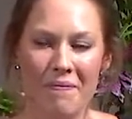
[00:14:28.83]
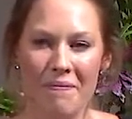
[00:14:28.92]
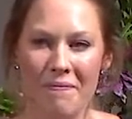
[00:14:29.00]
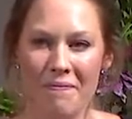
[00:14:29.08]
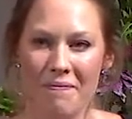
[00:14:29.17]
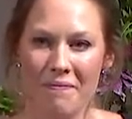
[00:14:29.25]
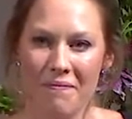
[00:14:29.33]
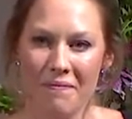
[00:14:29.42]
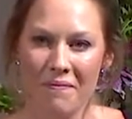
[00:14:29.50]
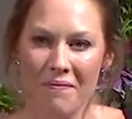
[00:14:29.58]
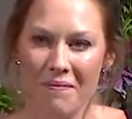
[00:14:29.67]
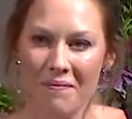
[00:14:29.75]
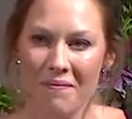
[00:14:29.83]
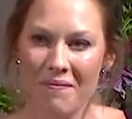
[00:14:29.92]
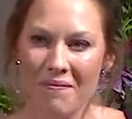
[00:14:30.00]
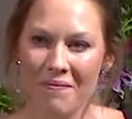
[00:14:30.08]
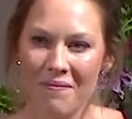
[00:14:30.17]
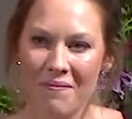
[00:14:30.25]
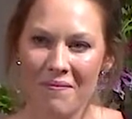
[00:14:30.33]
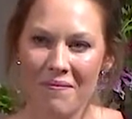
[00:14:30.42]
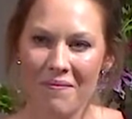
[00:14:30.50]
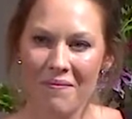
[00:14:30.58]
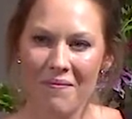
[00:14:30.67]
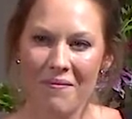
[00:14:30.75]

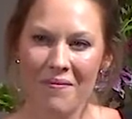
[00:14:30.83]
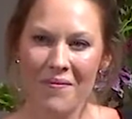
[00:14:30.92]
(silence)